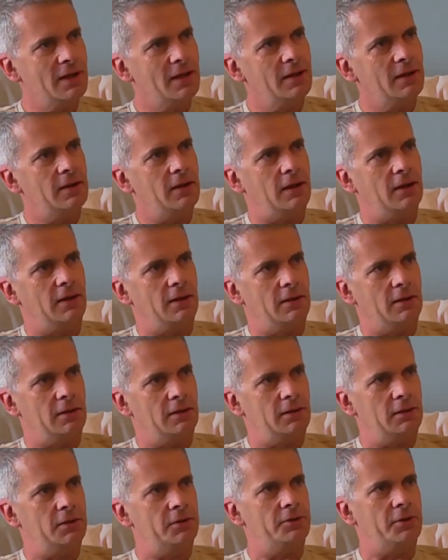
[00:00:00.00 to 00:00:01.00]
Mm.
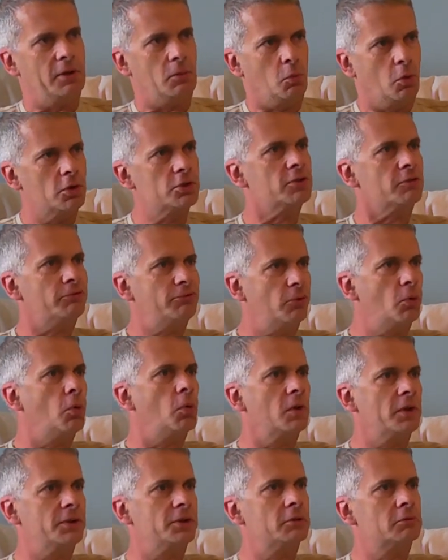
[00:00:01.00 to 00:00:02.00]
Uh, there was a
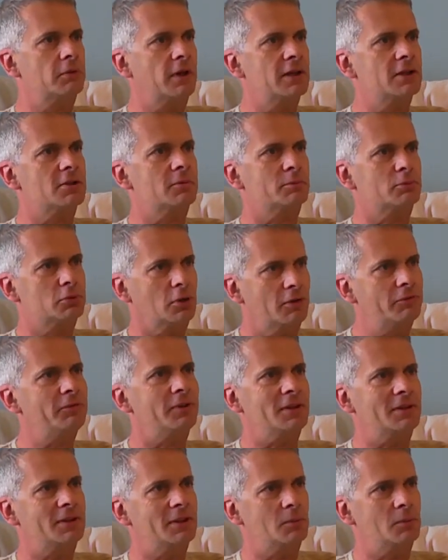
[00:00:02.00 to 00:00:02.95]
fall in the rate of profit.